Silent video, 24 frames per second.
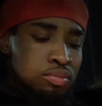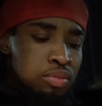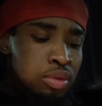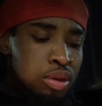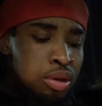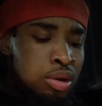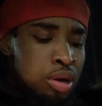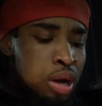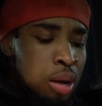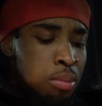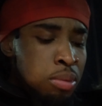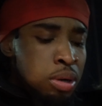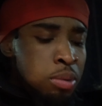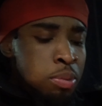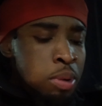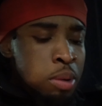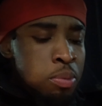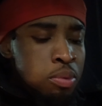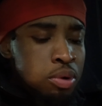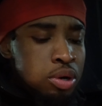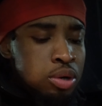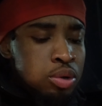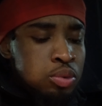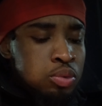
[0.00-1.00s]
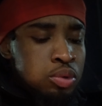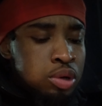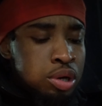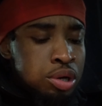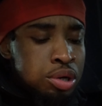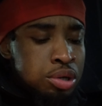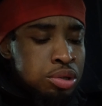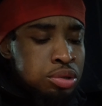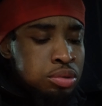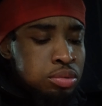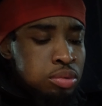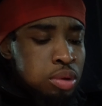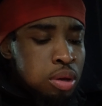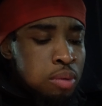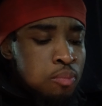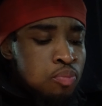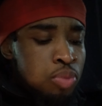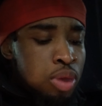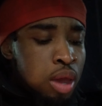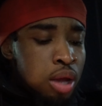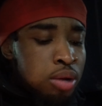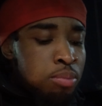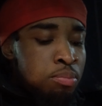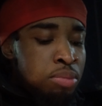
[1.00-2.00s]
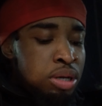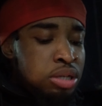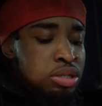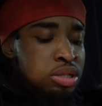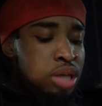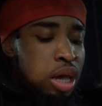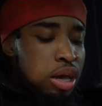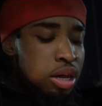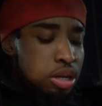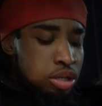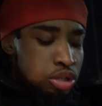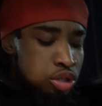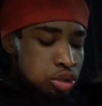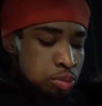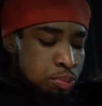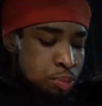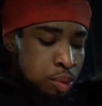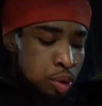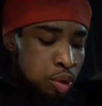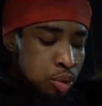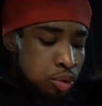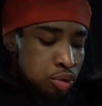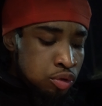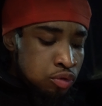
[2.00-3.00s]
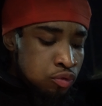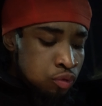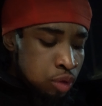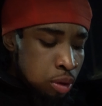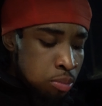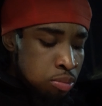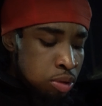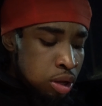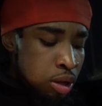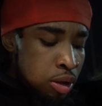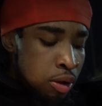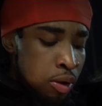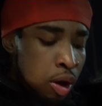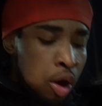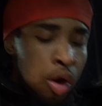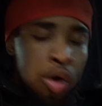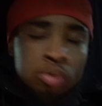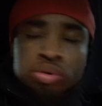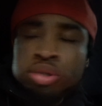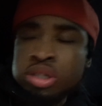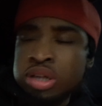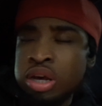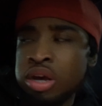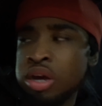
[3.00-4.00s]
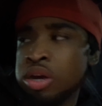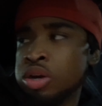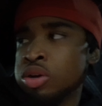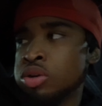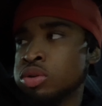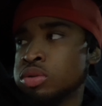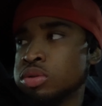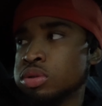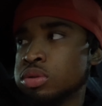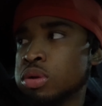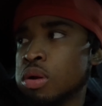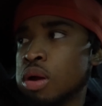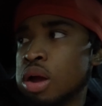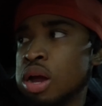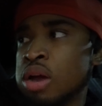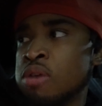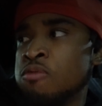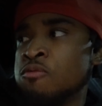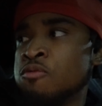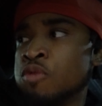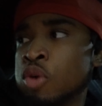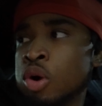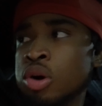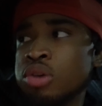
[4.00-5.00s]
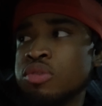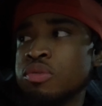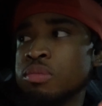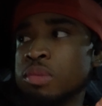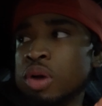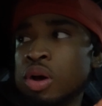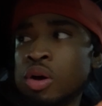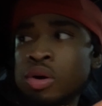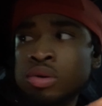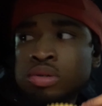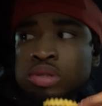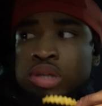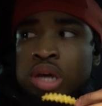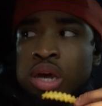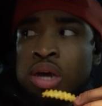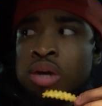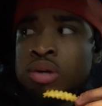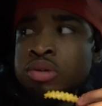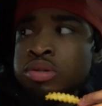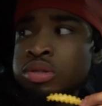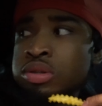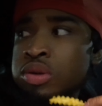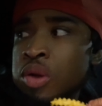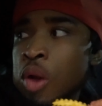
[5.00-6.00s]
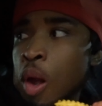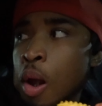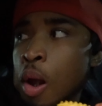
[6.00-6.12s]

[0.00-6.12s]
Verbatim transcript: You know how many people in the world be taking spoons from the hotels and forks from the hotels?